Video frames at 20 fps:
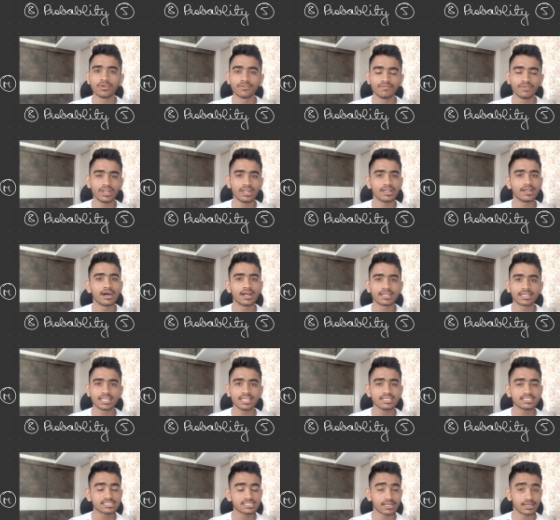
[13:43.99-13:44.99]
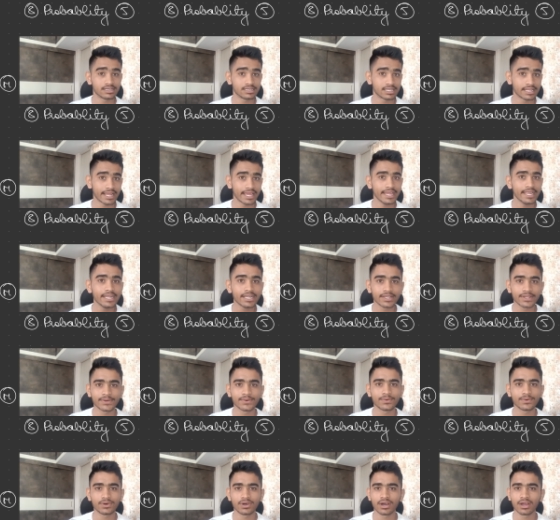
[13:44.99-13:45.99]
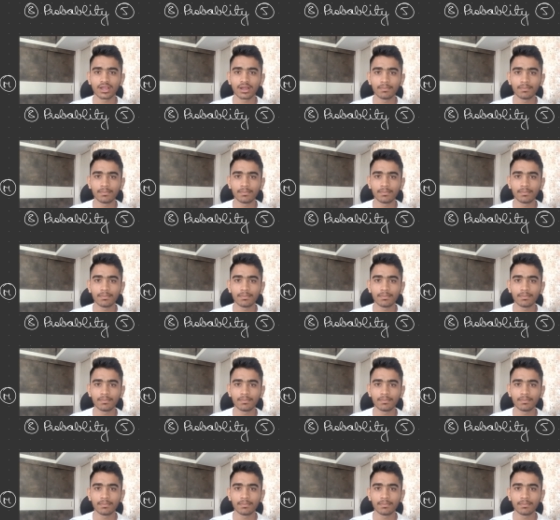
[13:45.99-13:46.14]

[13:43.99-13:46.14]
will at least try to uh,